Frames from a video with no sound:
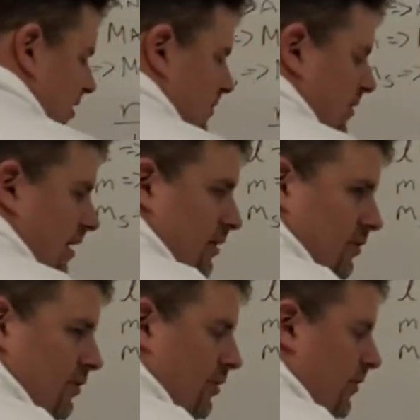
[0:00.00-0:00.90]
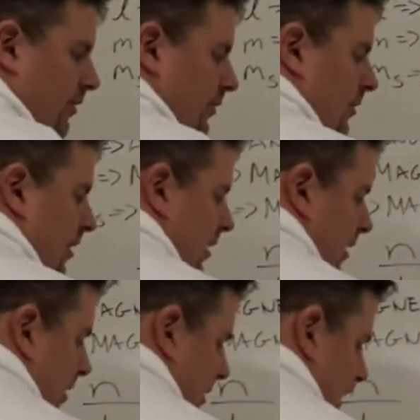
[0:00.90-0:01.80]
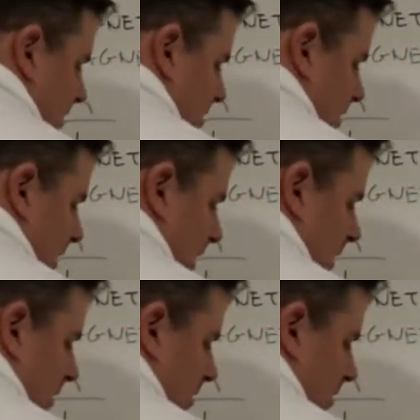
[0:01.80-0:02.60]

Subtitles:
this particular orbital, that's D.